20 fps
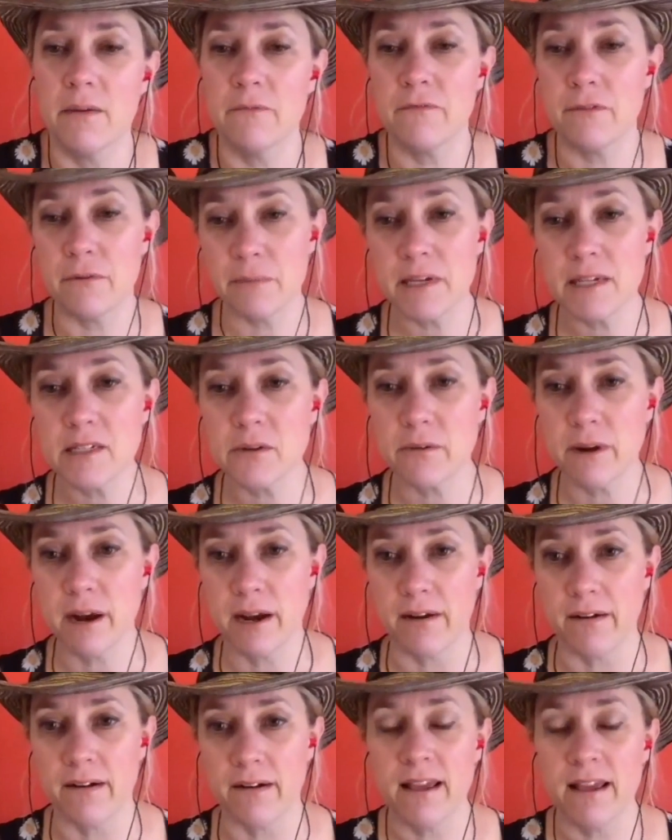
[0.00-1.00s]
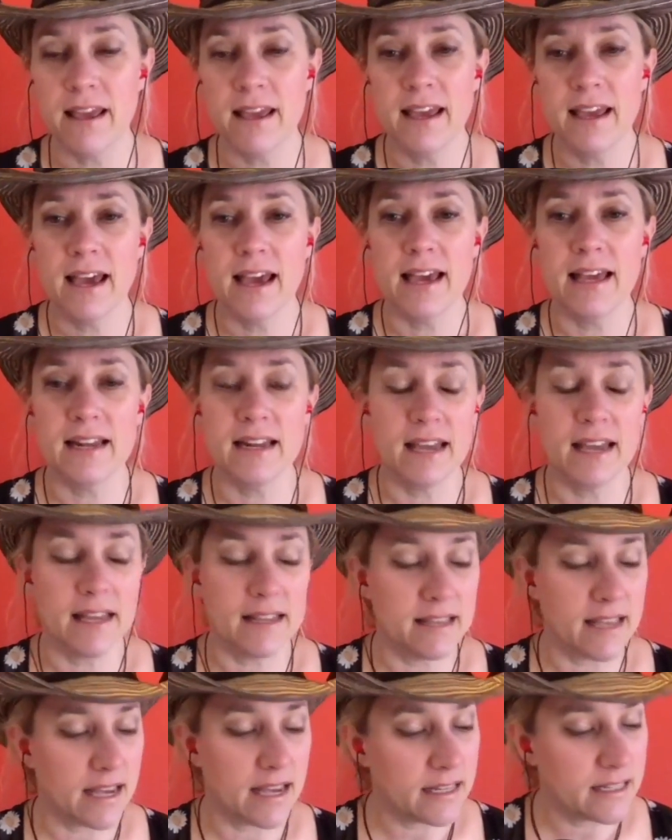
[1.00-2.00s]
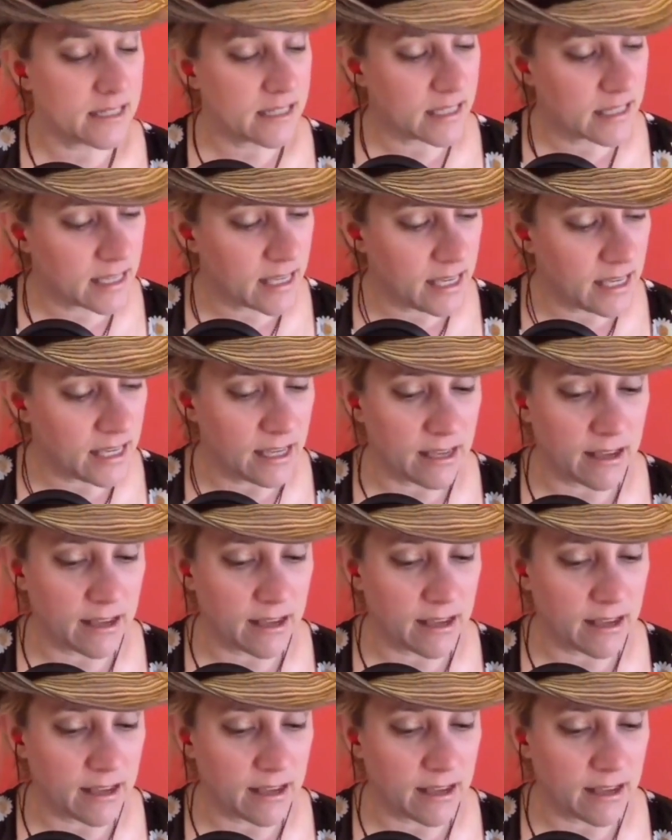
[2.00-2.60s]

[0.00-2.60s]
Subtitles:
for me as a writer. And that is key.